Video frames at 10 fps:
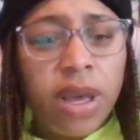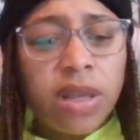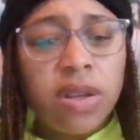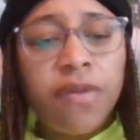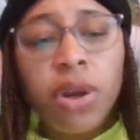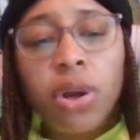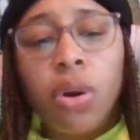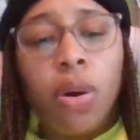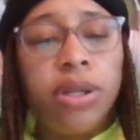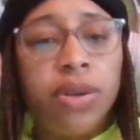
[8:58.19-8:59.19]
So if you're
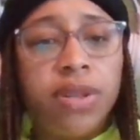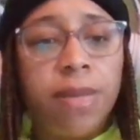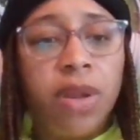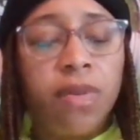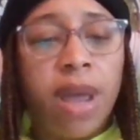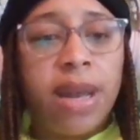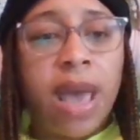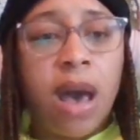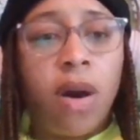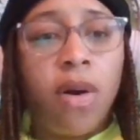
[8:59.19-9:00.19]
going through something right
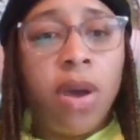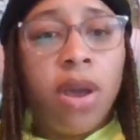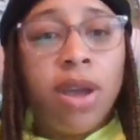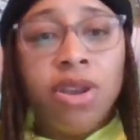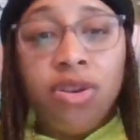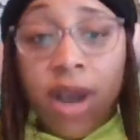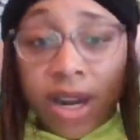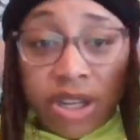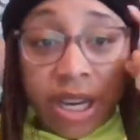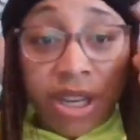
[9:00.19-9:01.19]
now, you got
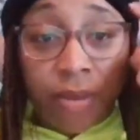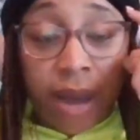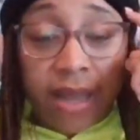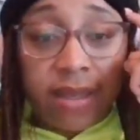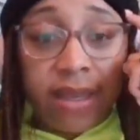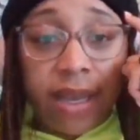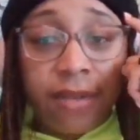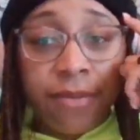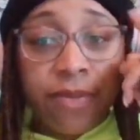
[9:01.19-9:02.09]
to check your mindset